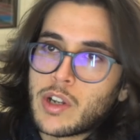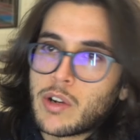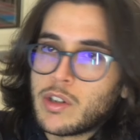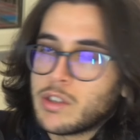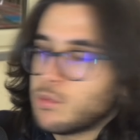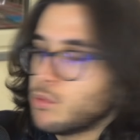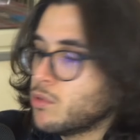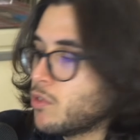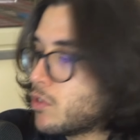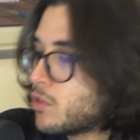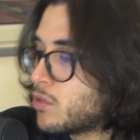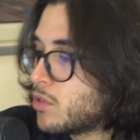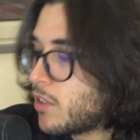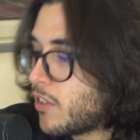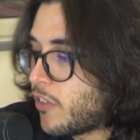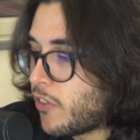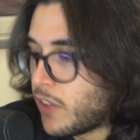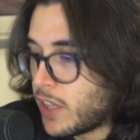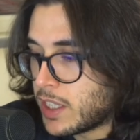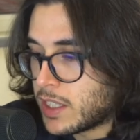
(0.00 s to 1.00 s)
now let's move on to the
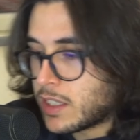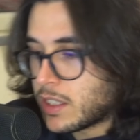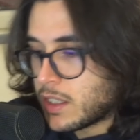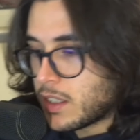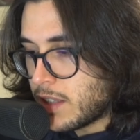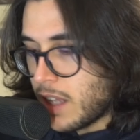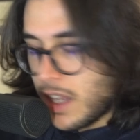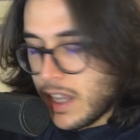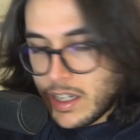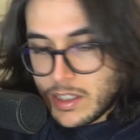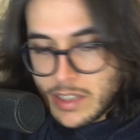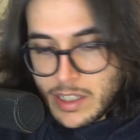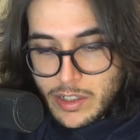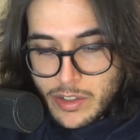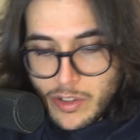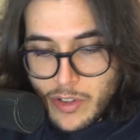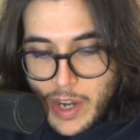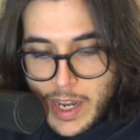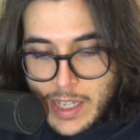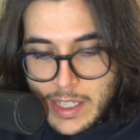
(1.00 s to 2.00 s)
feet. They're
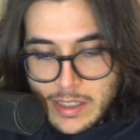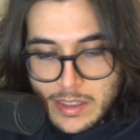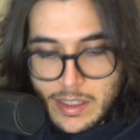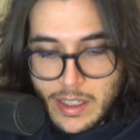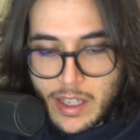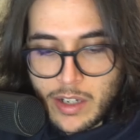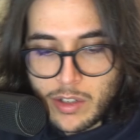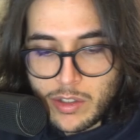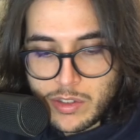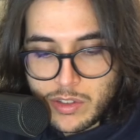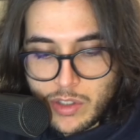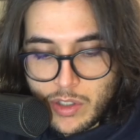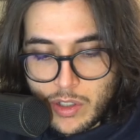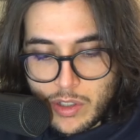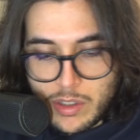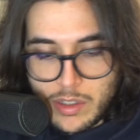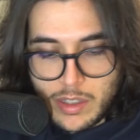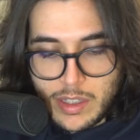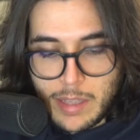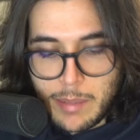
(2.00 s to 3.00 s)
great, and
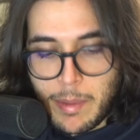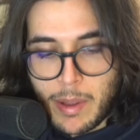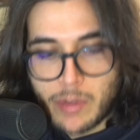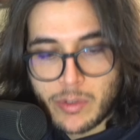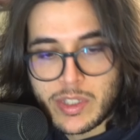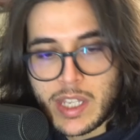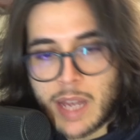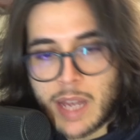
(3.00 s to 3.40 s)
also the mouse